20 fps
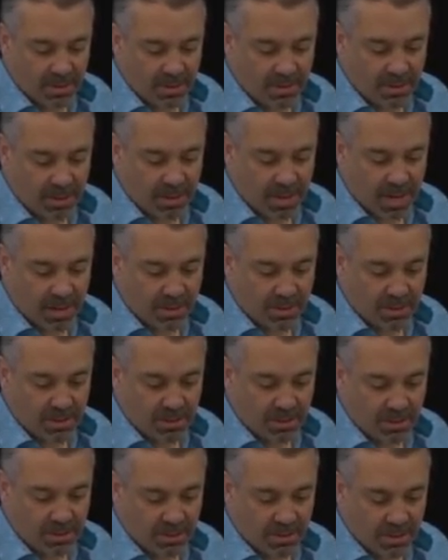
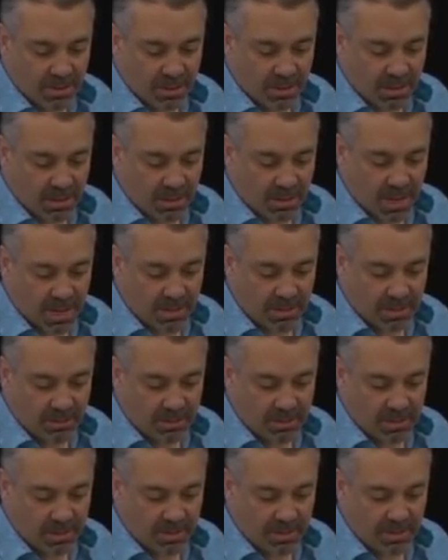production,
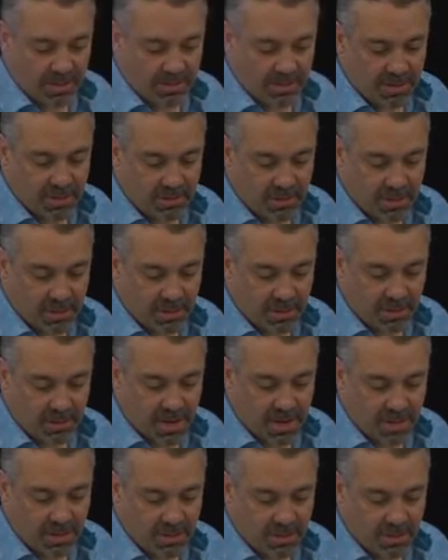customer service,
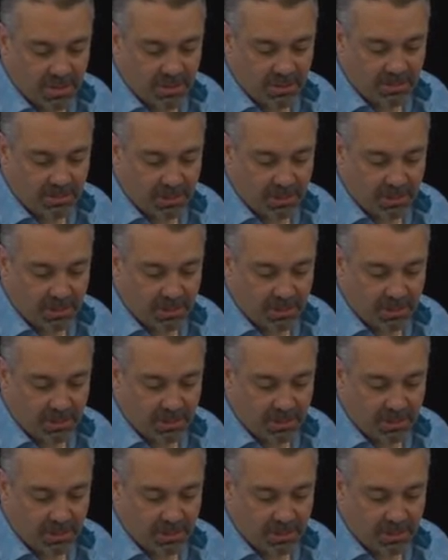administration,